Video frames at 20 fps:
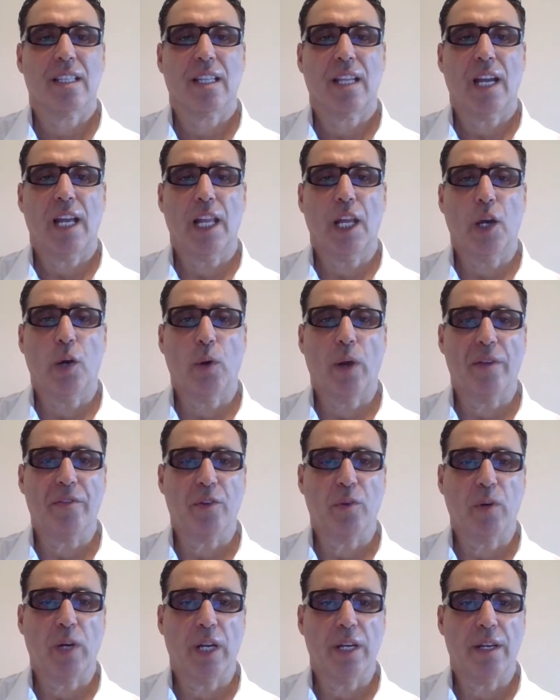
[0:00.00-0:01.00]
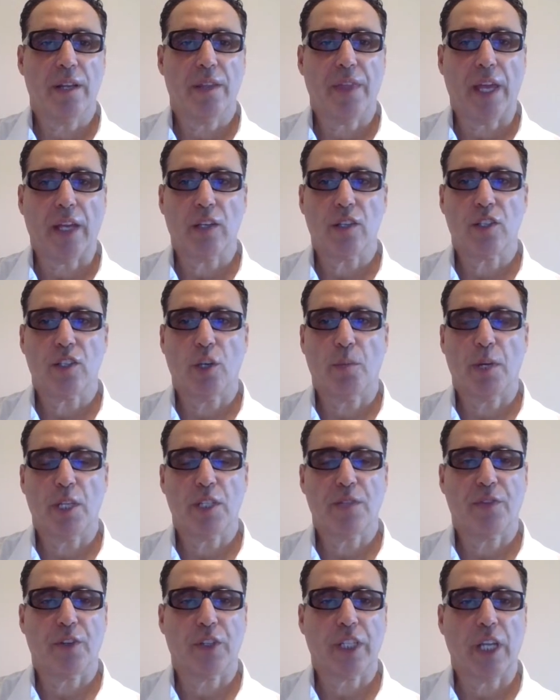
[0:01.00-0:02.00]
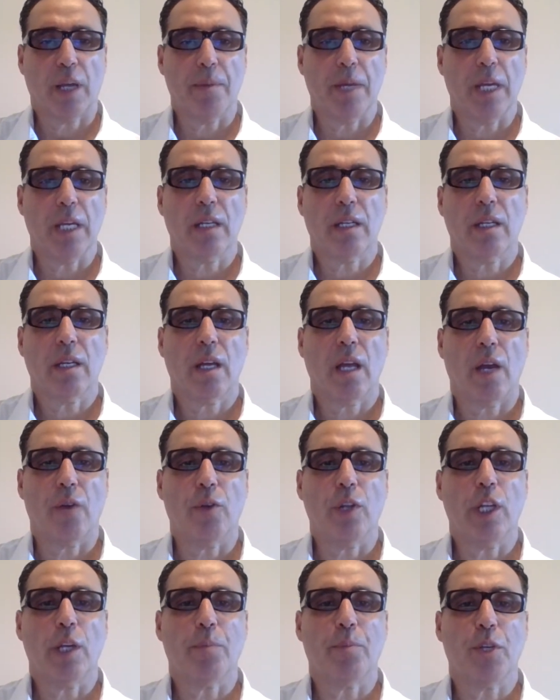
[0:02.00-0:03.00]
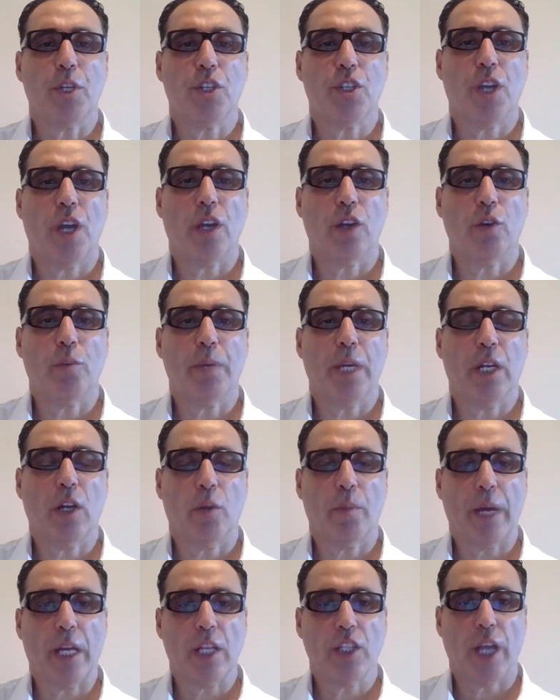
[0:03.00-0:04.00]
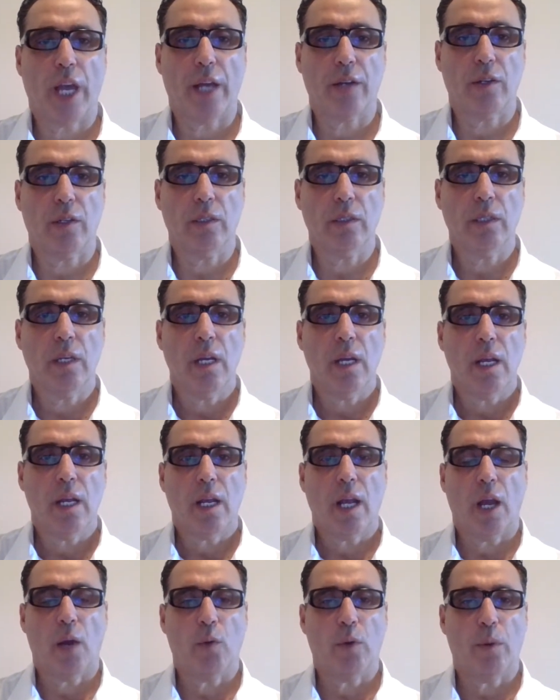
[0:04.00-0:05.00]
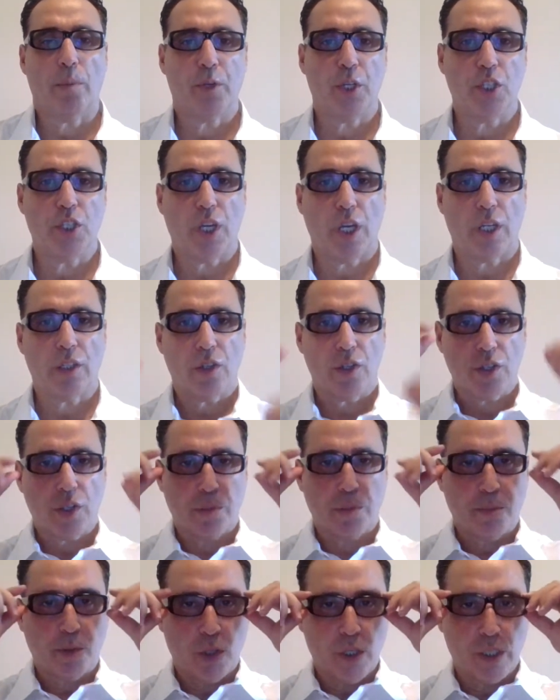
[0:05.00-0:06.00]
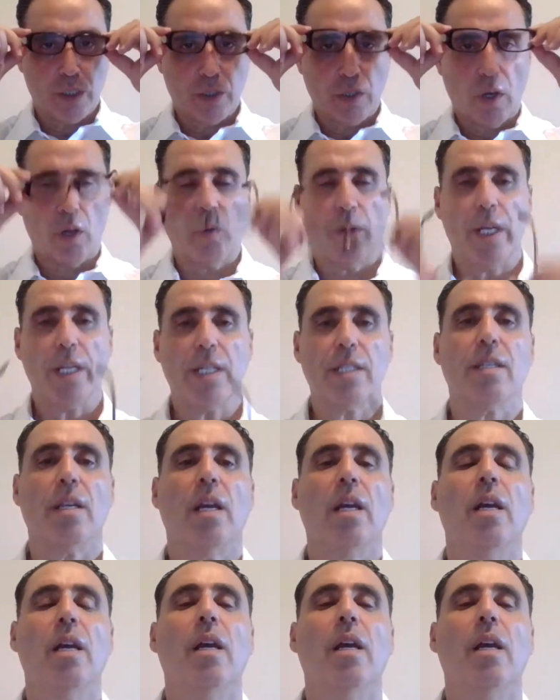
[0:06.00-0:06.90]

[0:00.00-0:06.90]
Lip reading: Hello everyone, thank you so much for coming. I really appreciate you being on my channel. I appreciate your support always.